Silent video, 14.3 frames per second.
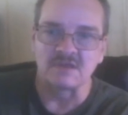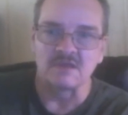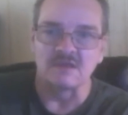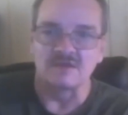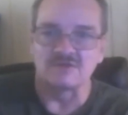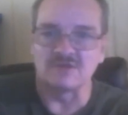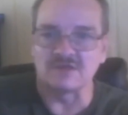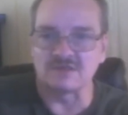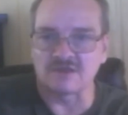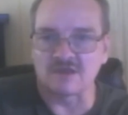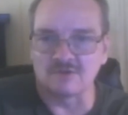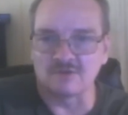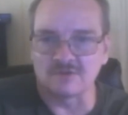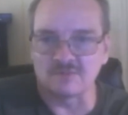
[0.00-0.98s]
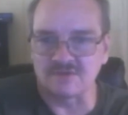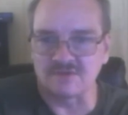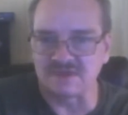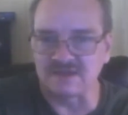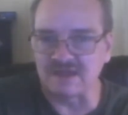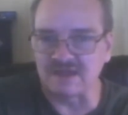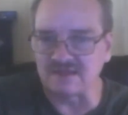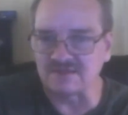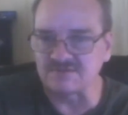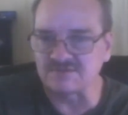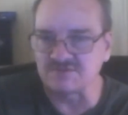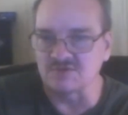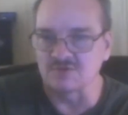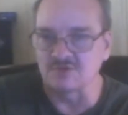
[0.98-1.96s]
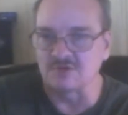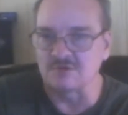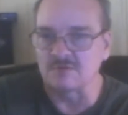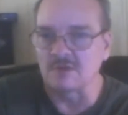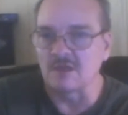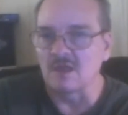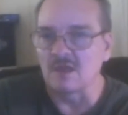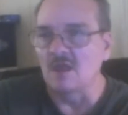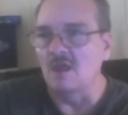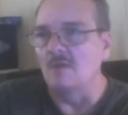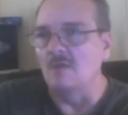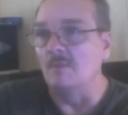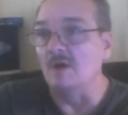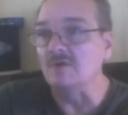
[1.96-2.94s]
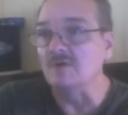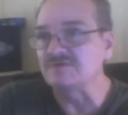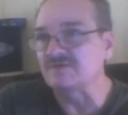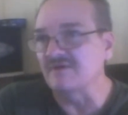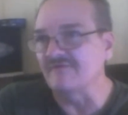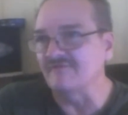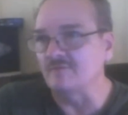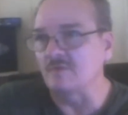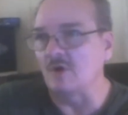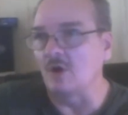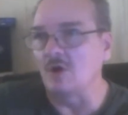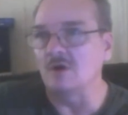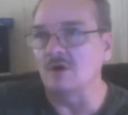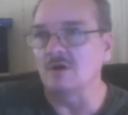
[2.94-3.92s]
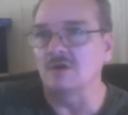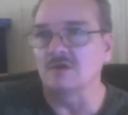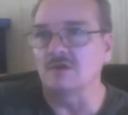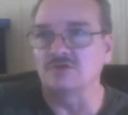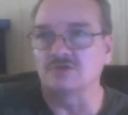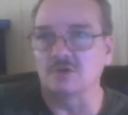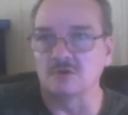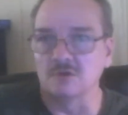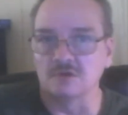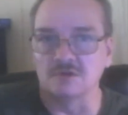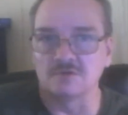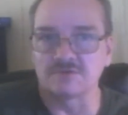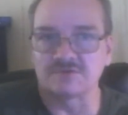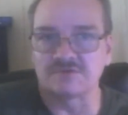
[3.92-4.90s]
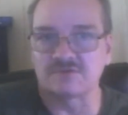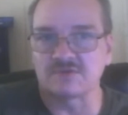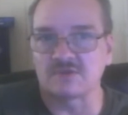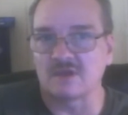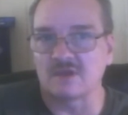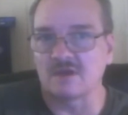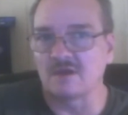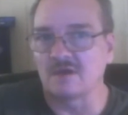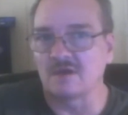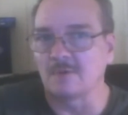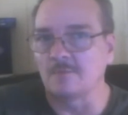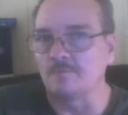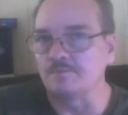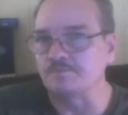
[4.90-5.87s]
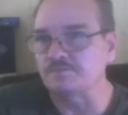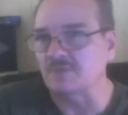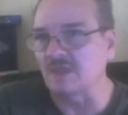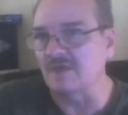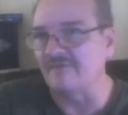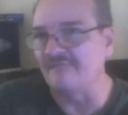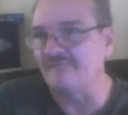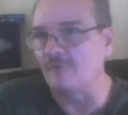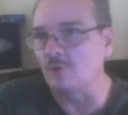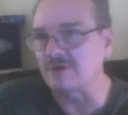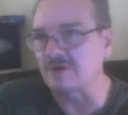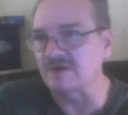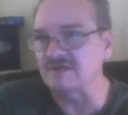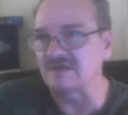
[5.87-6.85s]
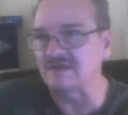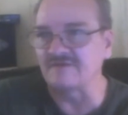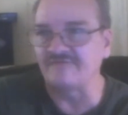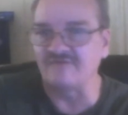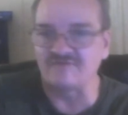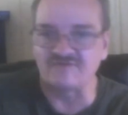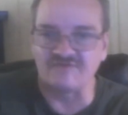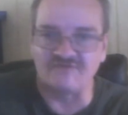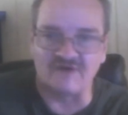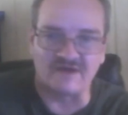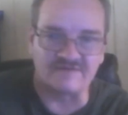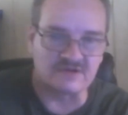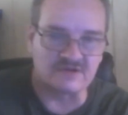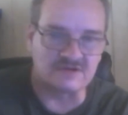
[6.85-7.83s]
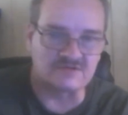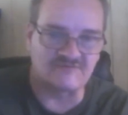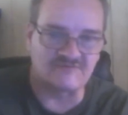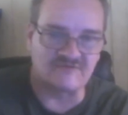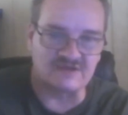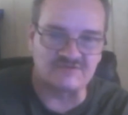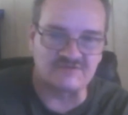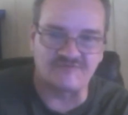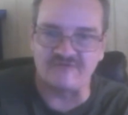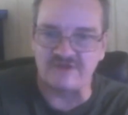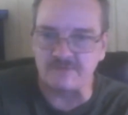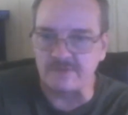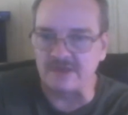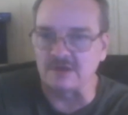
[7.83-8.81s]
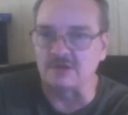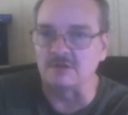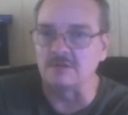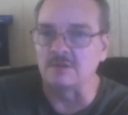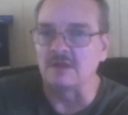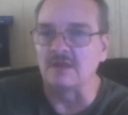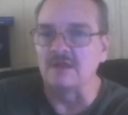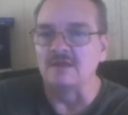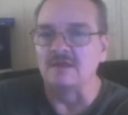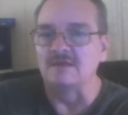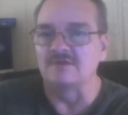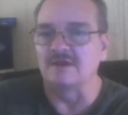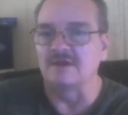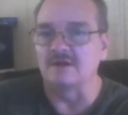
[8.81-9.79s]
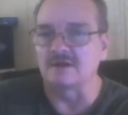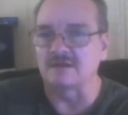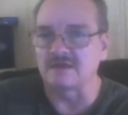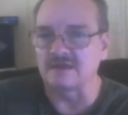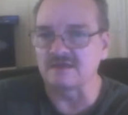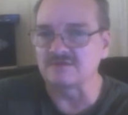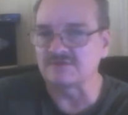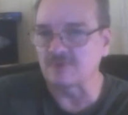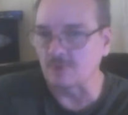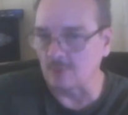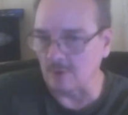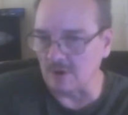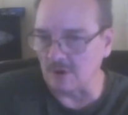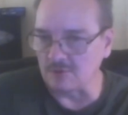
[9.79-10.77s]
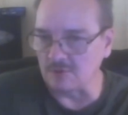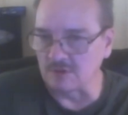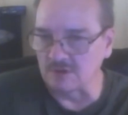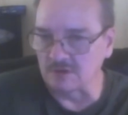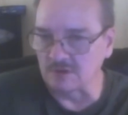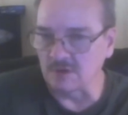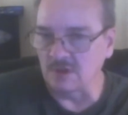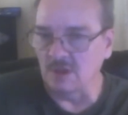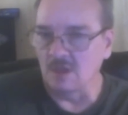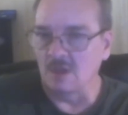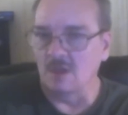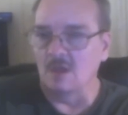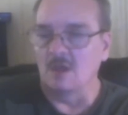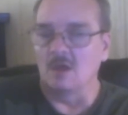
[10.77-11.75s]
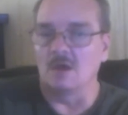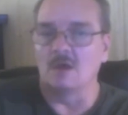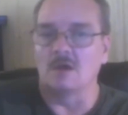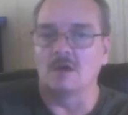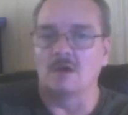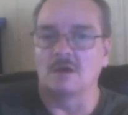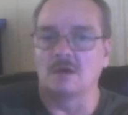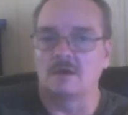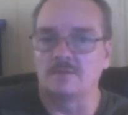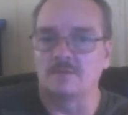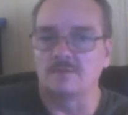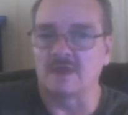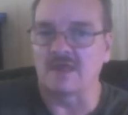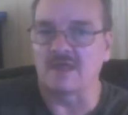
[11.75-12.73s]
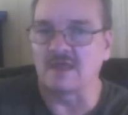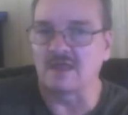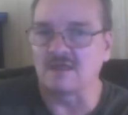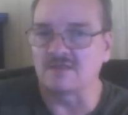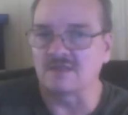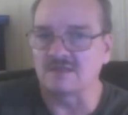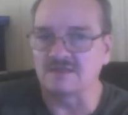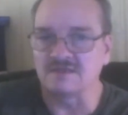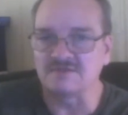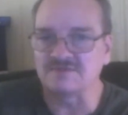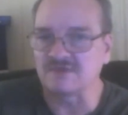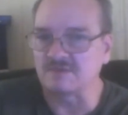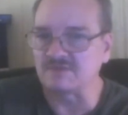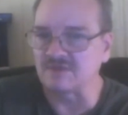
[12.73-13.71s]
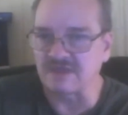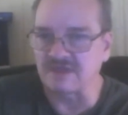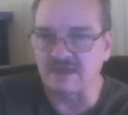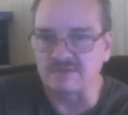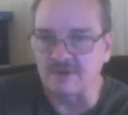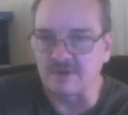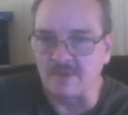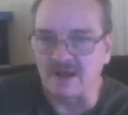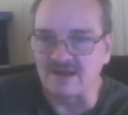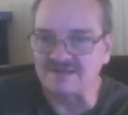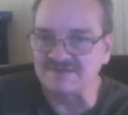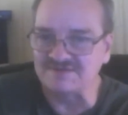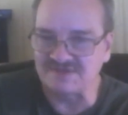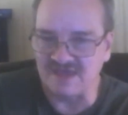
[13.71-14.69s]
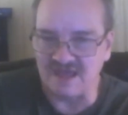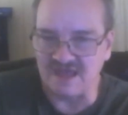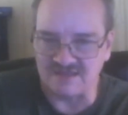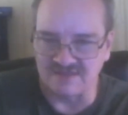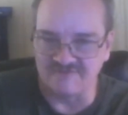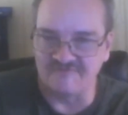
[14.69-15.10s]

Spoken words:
than the coloring books that you have as children. Most of them are adults, 40 to 55 years of age, female. Their kids are grown, and they need something to keep their minds active.